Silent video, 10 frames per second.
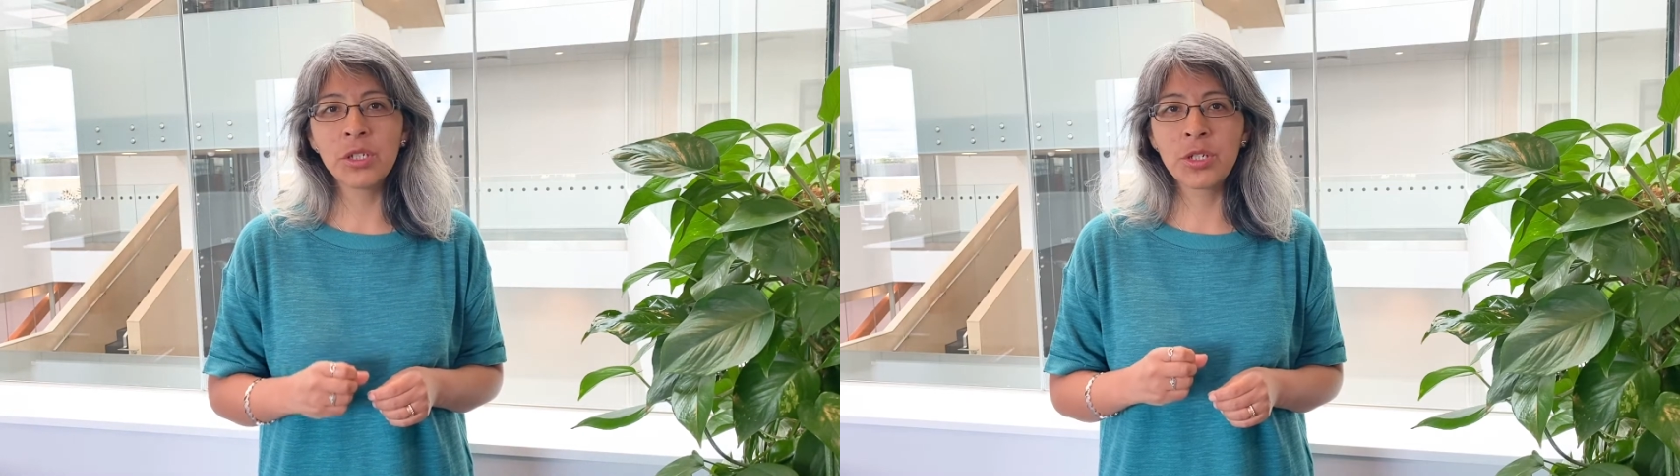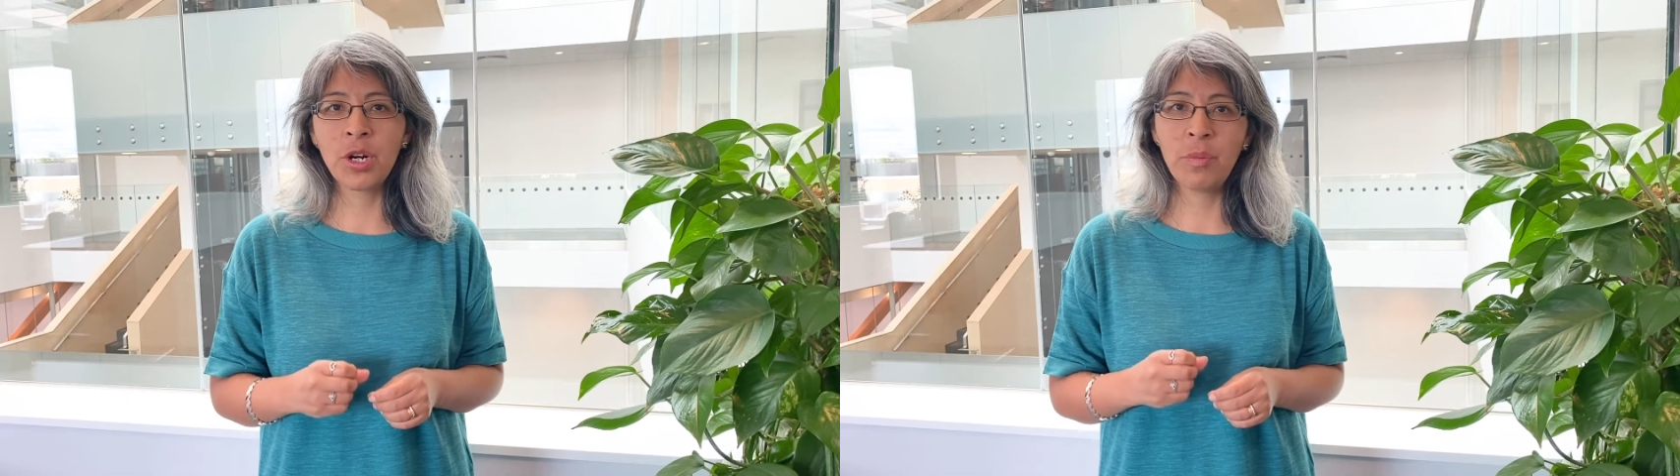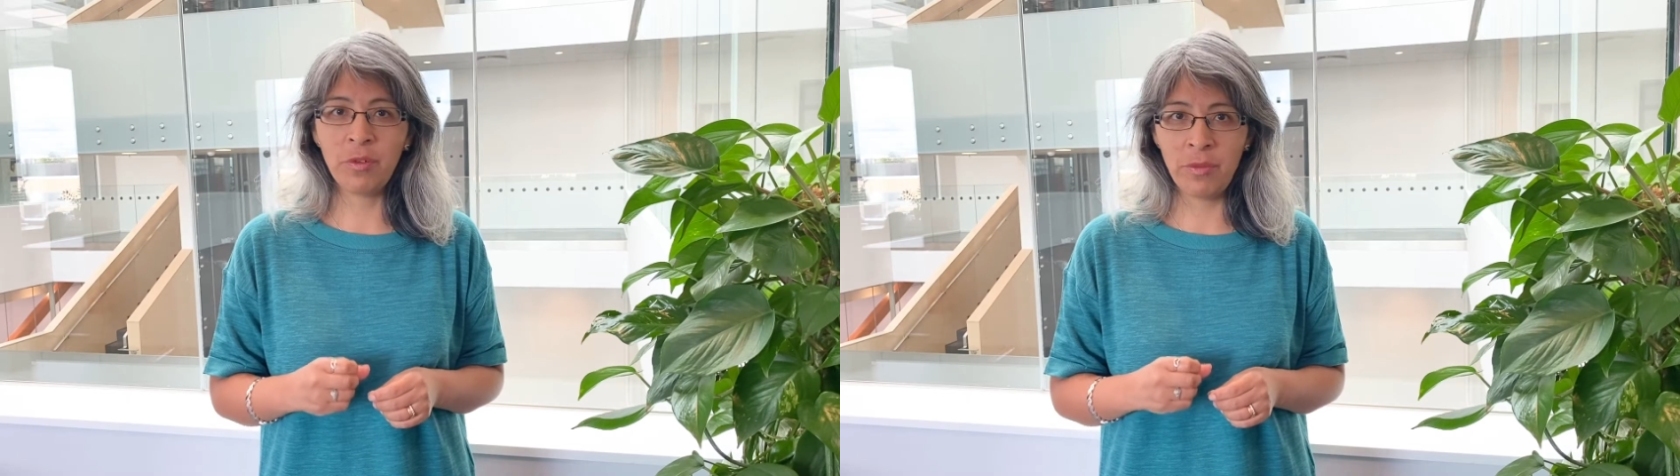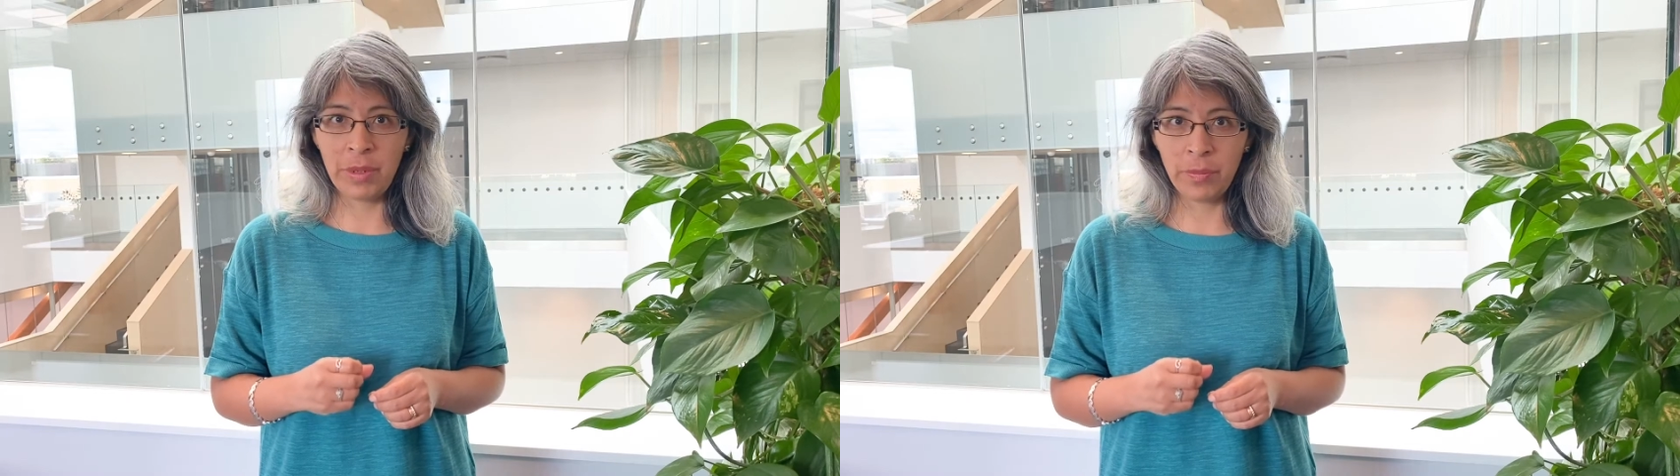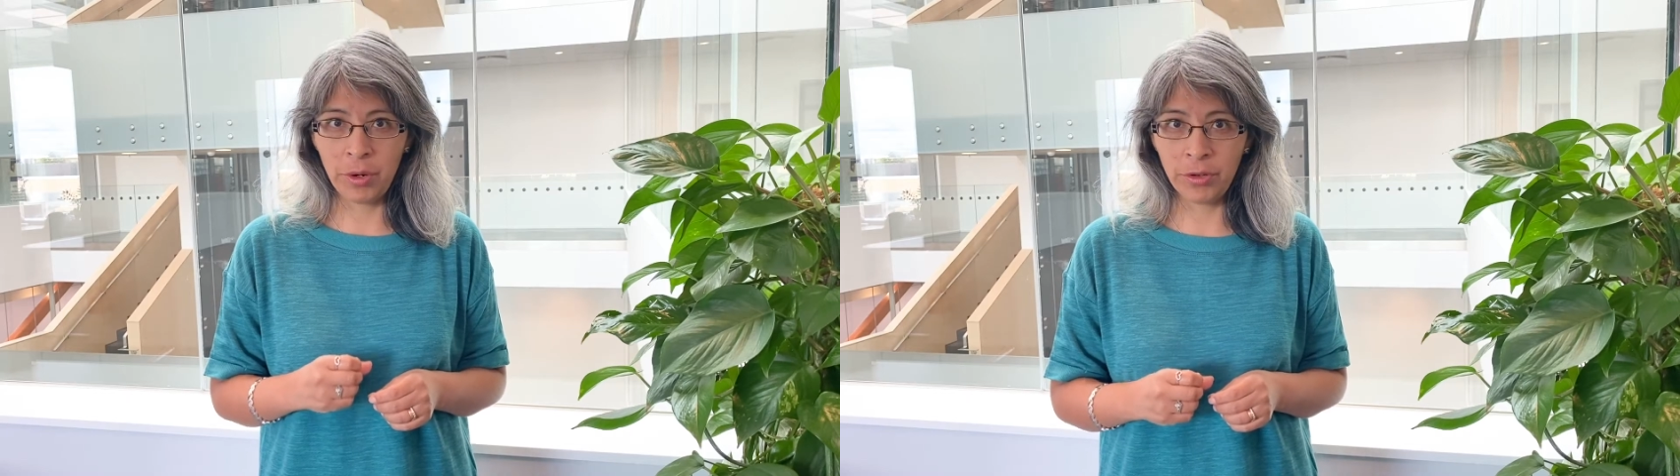drop of my
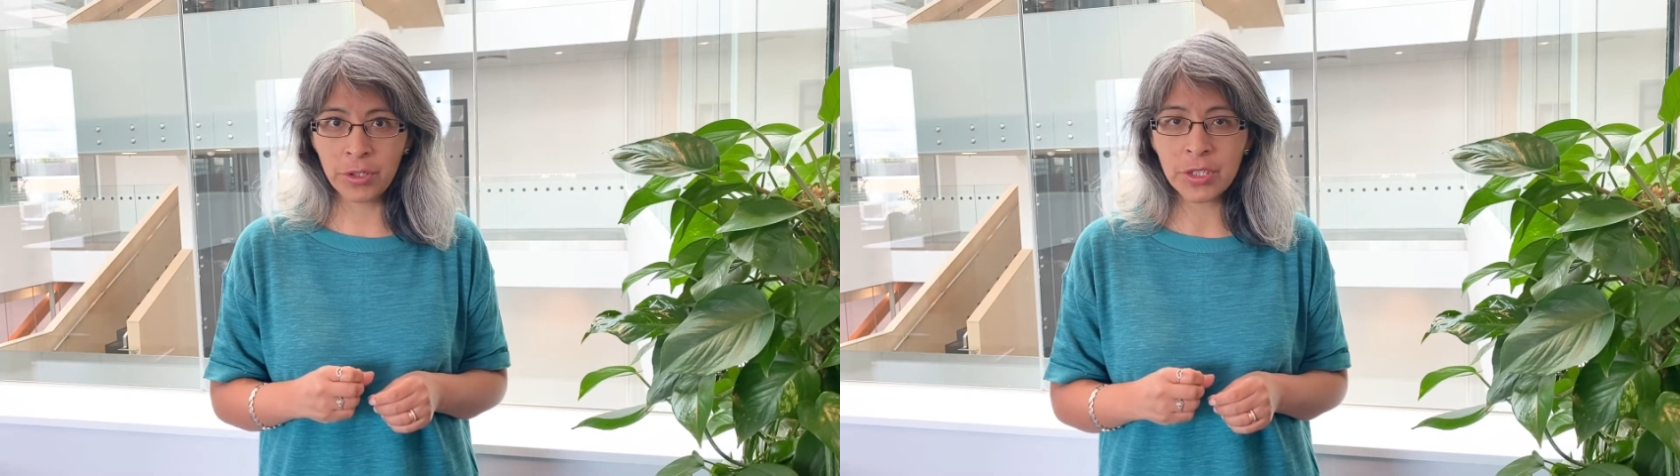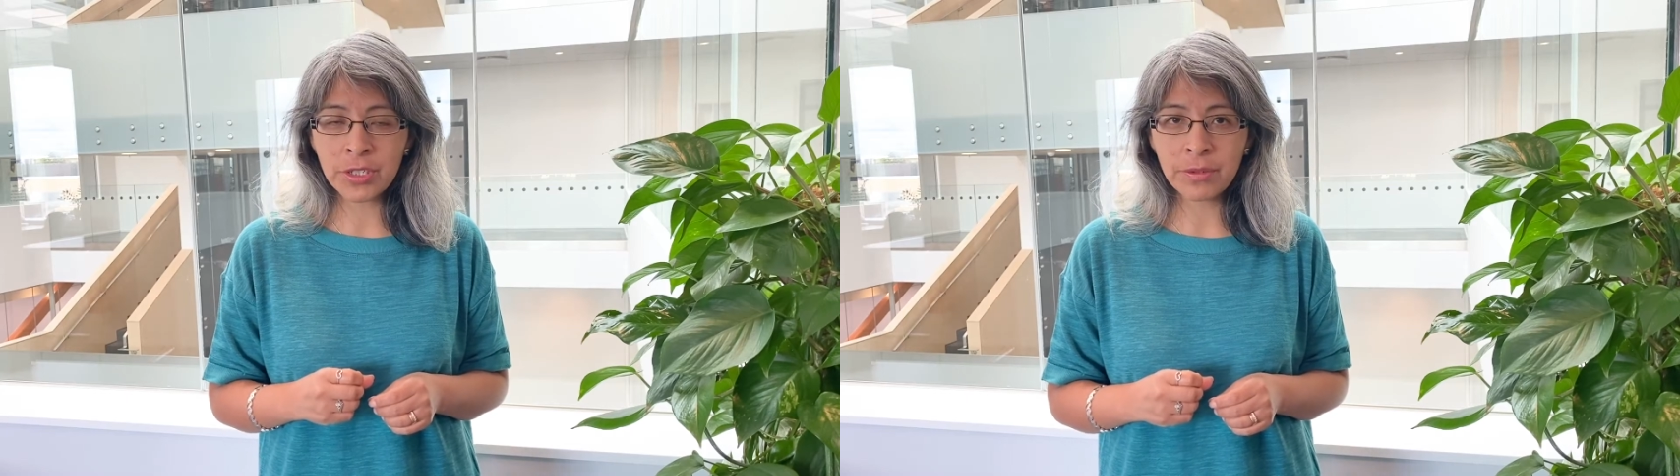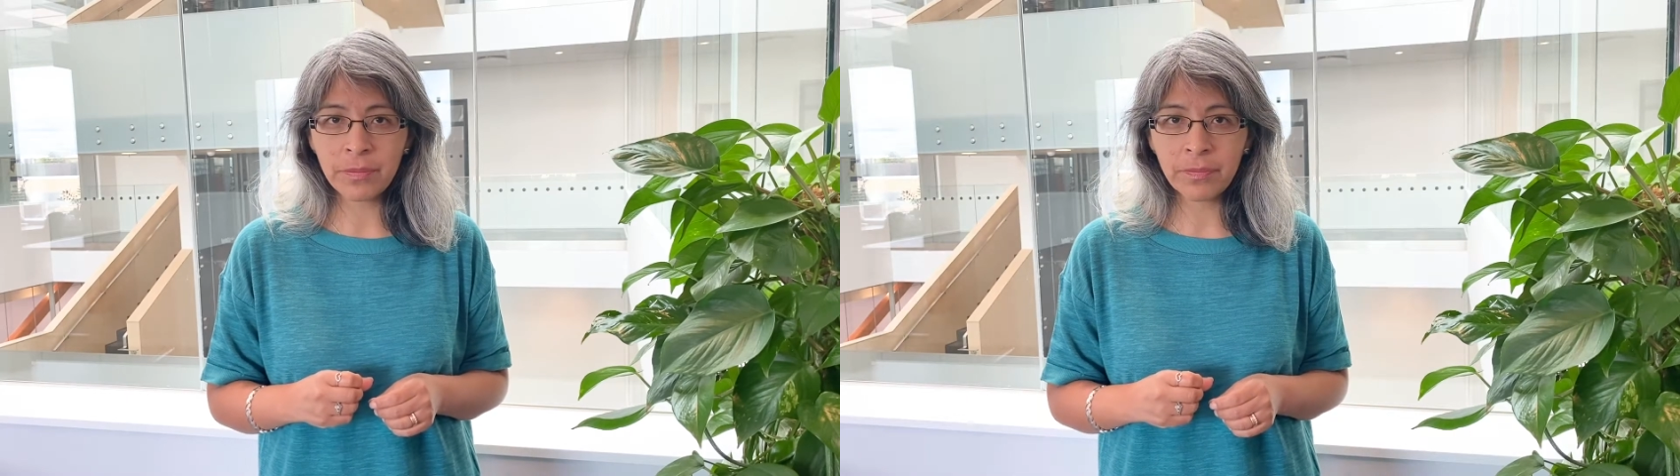product?